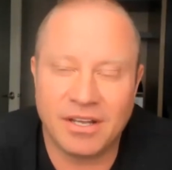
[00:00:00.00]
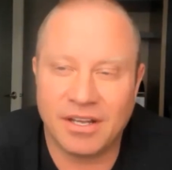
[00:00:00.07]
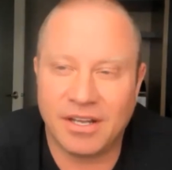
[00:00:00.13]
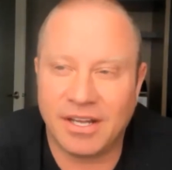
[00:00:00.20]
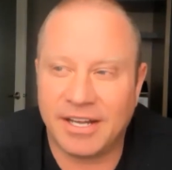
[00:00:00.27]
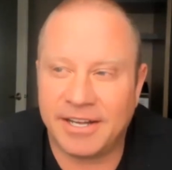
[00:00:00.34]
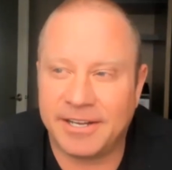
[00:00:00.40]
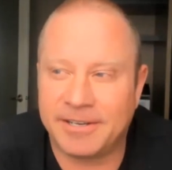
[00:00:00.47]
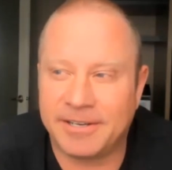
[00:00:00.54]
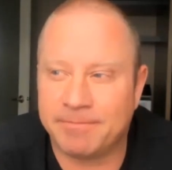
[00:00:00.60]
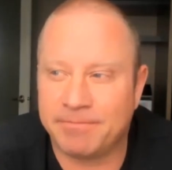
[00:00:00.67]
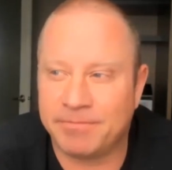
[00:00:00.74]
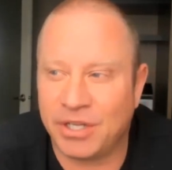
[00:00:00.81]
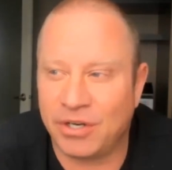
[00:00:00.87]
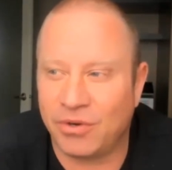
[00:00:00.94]

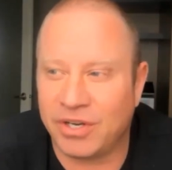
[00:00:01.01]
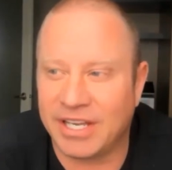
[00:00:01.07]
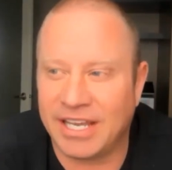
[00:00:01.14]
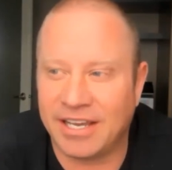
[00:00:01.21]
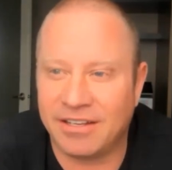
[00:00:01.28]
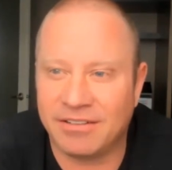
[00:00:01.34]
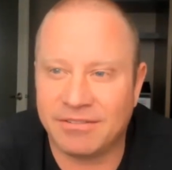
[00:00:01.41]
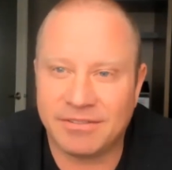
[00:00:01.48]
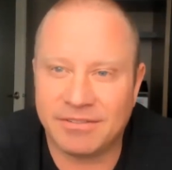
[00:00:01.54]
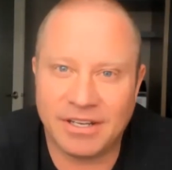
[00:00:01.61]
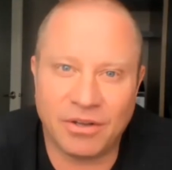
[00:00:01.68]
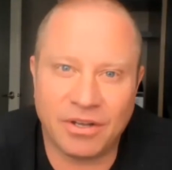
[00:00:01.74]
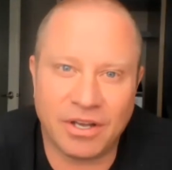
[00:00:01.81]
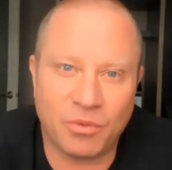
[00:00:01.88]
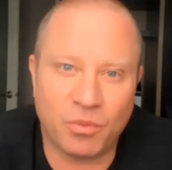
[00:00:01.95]
Um, you know, again,
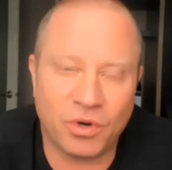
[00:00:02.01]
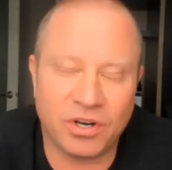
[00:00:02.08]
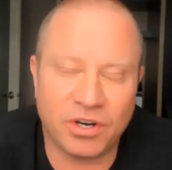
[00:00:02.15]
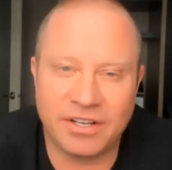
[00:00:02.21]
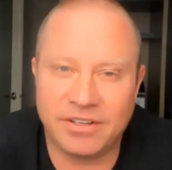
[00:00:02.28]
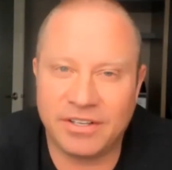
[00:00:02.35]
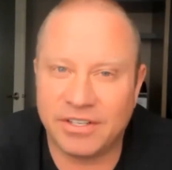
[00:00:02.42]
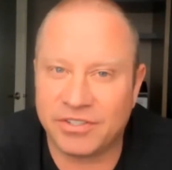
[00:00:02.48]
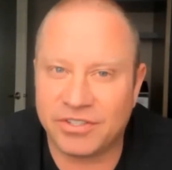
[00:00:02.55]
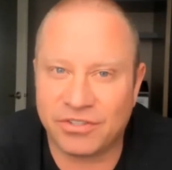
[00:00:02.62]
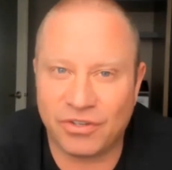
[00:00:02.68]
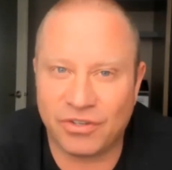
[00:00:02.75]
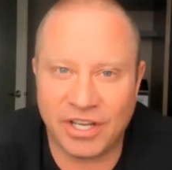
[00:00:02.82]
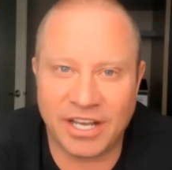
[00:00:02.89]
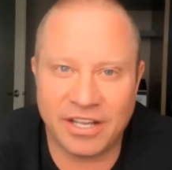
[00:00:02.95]
uh, we're in
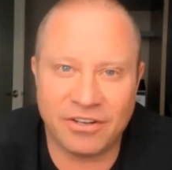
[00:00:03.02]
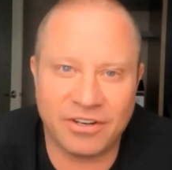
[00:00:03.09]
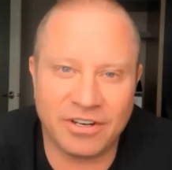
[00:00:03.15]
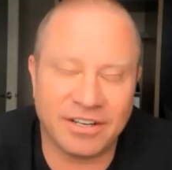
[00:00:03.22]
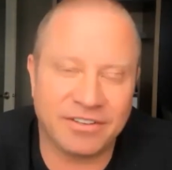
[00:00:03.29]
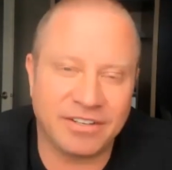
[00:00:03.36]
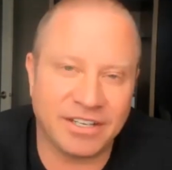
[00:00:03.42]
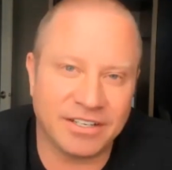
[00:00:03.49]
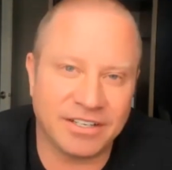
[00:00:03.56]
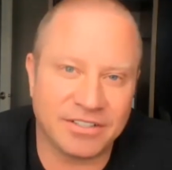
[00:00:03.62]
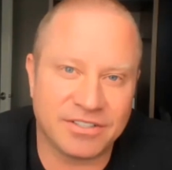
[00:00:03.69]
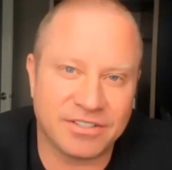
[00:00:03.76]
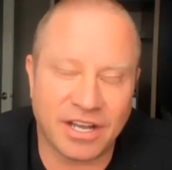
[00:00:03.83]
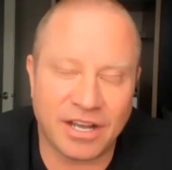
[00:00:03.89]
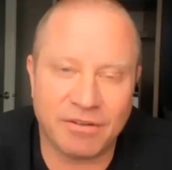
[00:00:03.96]
this together, and I think
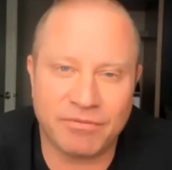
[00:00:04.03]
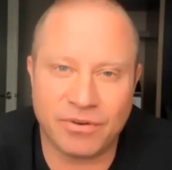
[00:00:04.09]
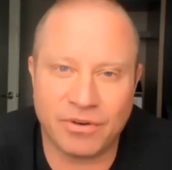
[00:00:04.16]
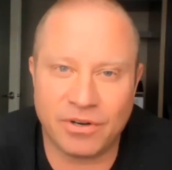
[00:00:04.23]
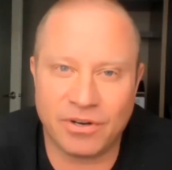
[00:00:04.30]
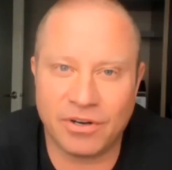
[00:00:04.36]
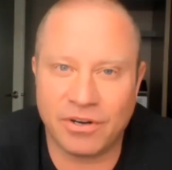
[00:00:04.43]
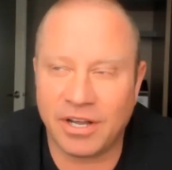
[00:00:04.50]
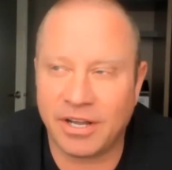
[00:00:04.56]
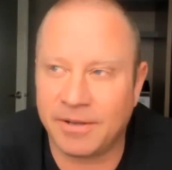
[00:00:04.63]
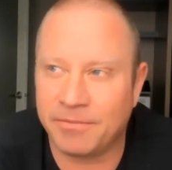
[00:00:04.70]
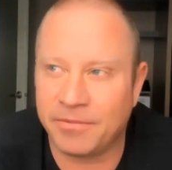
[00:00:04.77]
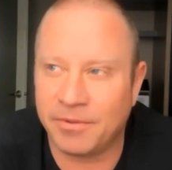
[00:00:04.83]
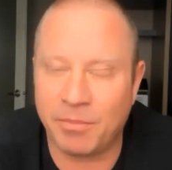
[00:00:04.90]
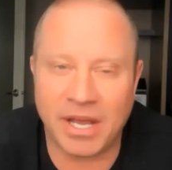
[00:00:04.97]
it's time for
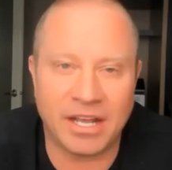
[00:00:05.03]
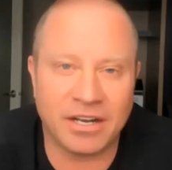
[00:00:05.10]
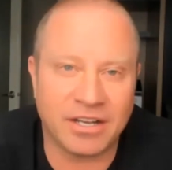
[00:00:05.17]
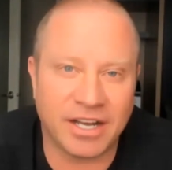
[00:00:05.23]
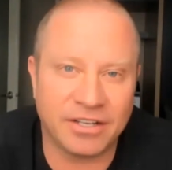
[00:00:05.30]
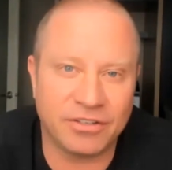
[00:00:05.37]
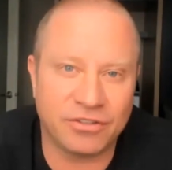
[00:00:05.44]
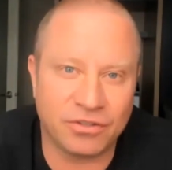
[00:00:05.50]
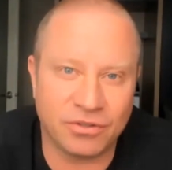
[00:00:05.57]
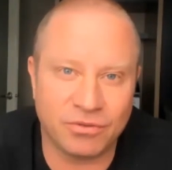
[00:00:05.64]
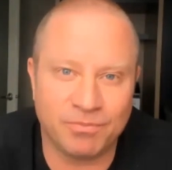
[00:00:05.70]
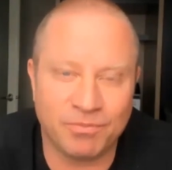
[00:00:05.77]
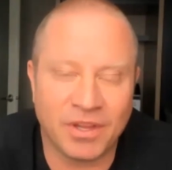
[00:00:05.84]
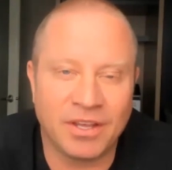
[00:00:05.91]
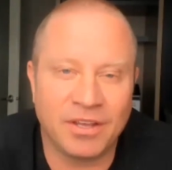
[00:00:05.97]
uh, mankind
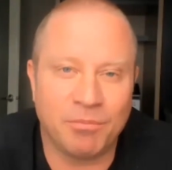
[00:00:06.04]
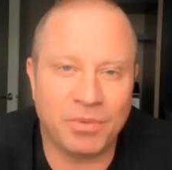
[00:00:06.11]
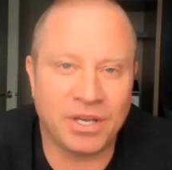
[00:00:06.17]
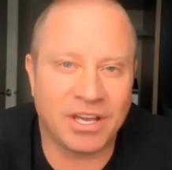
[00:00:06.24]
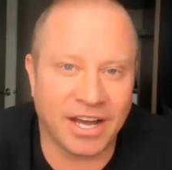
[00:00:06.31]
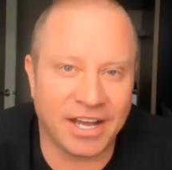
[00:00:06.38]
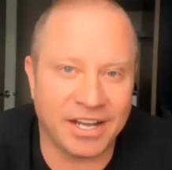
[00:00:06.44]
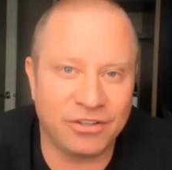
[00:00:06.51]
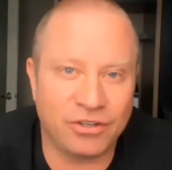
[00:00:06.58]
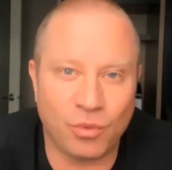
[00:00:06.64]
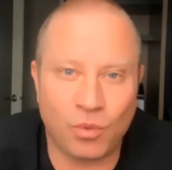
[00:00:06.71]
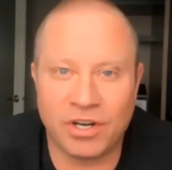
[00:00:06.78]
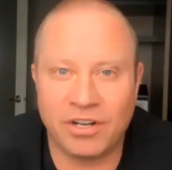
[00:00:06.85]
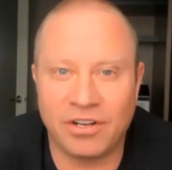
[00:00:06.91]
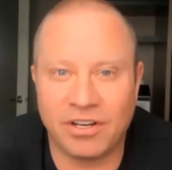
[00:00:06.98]
to be kind to
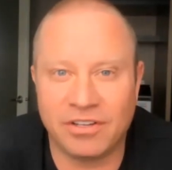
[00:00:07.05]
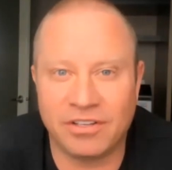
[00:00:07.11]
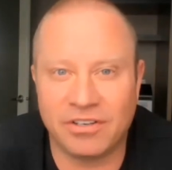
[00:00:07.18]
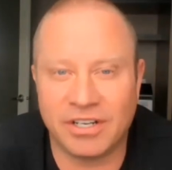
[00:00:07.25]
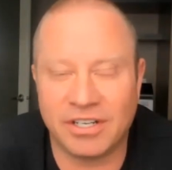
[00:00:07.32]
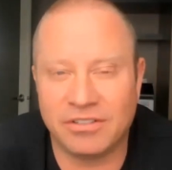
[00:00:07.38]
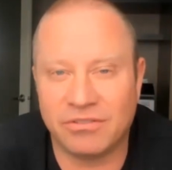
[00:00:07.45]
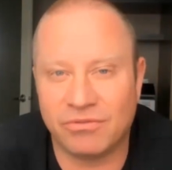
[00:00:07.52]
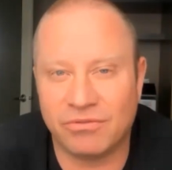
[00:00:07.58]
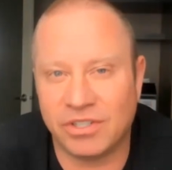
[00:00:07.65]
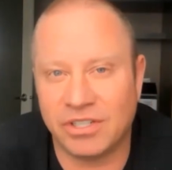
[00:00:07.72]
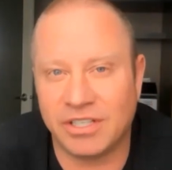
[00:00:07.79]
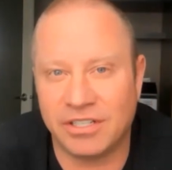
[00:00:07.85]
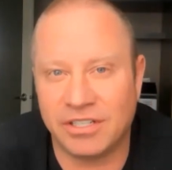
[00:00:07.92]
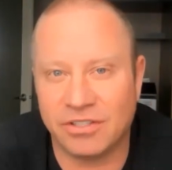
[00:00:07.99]
one another and
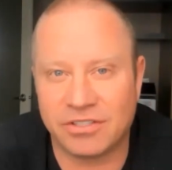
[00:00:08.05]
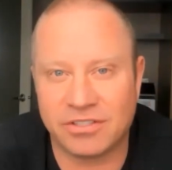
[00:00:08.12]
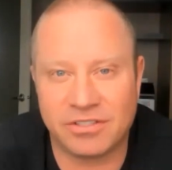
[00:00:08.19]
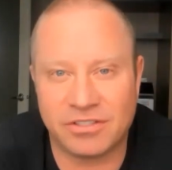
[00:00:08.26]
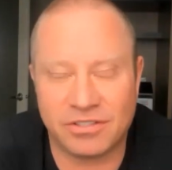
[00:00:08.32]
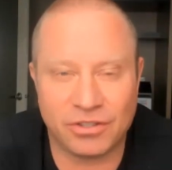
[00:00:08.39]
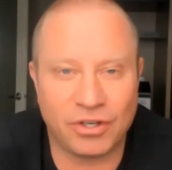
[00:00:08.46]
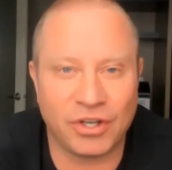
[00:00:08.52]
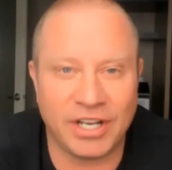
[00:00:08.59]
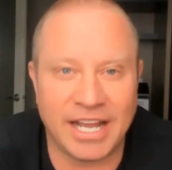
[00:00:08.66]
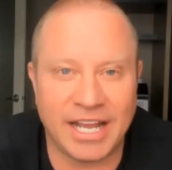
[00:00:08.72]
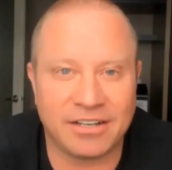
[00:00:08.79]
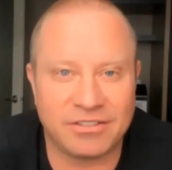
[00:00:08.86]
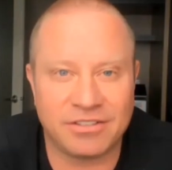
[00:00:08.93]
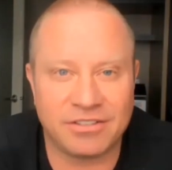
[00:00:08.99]
really just
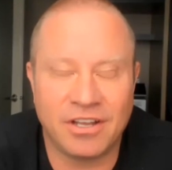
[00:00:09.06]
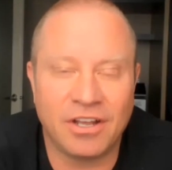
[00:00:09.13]
connect